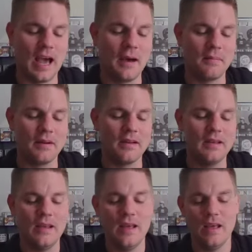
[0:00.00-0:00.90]
that happened.
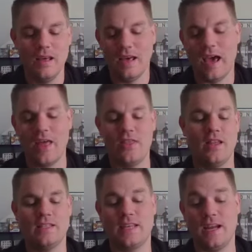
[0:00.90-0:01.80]
And then
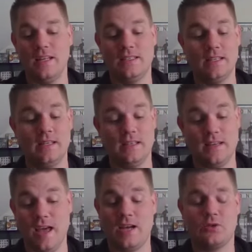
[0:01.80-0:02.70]
let's get into the
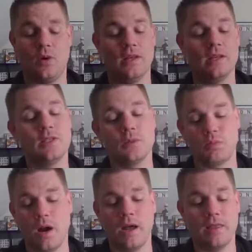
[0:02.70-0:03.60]
next one. This is
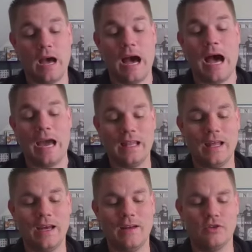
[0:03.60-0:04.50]
probably the
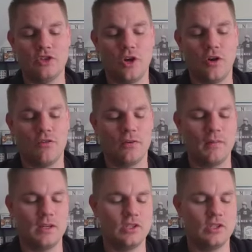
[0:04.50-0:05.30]
highlight of the show for me.